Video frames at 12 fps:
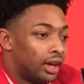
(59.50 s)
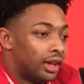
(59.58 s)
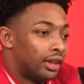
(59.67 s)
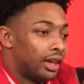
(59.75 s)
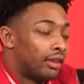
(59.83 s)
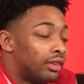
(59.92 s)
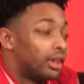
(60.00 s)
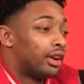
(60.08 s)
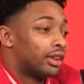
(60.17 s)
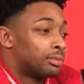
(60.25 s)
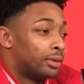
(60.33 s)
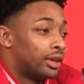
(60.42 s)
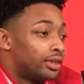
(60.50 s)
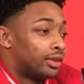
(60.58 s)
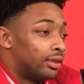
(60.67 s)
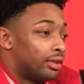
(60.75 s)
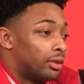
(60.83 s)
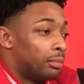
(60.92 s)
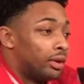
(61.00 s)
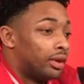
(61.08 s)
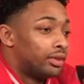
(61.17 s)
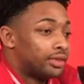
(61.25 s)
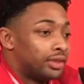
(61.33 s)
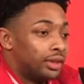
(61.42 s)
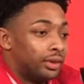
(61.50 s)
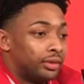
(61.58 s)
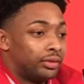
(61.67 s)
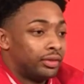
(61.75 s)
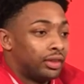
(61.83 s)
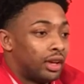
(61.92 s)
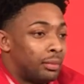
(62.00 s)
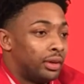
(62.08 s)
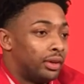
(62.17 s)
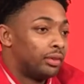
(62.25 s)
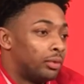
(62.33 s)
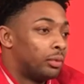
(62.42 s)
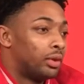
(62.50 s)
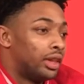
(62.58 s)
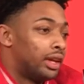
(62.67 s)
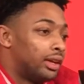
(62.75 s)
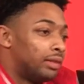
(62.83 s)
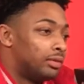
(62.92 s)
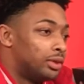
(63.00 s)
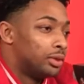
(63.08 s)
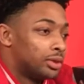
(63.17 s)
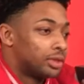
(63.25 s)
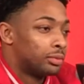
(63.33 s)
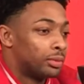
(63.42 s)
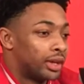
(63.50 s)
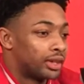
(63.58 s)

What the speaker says: They have a lot of experience under their belt, so I mean, when they do some like